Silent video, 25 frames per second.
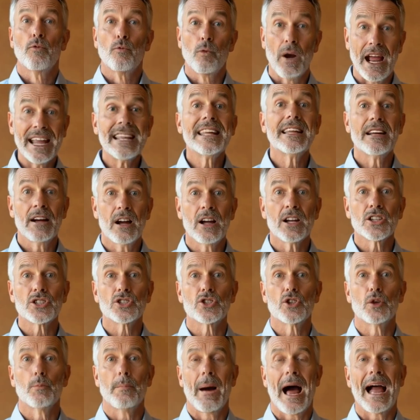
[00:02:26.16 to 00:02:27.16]
Ready to
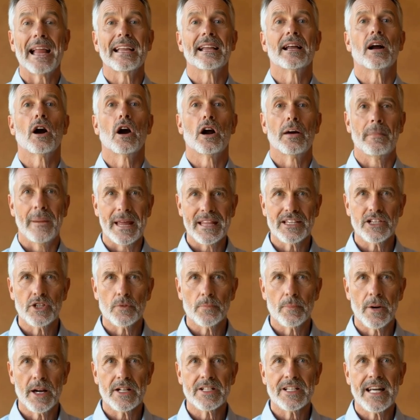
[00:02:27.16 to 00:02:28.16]
launch your pilot
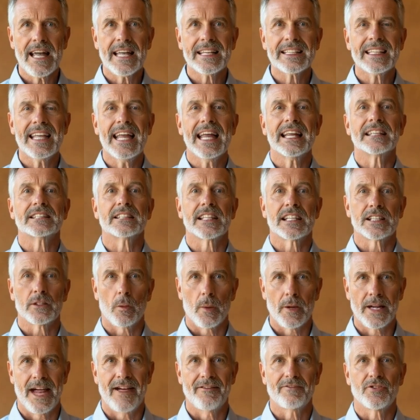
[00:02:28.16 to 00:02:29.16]
automation project in
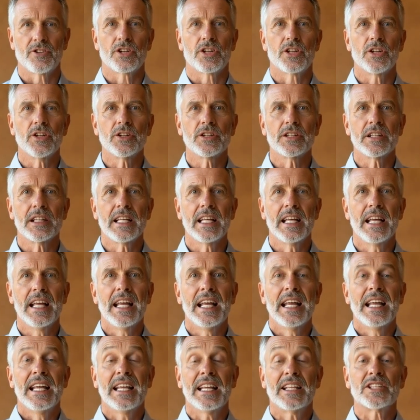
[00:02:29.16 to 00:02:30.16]
just one afternoon?
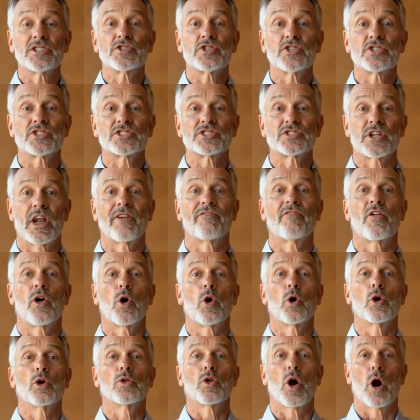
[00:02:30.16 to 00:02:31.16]
Here's your
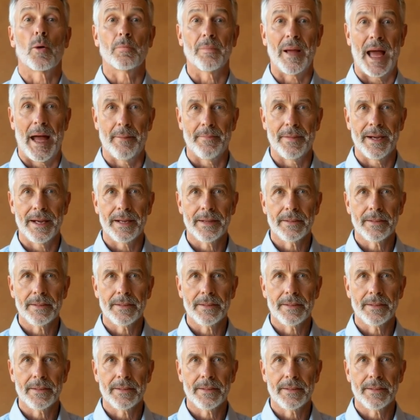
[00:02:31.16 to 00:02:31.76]
straightforward roadmap.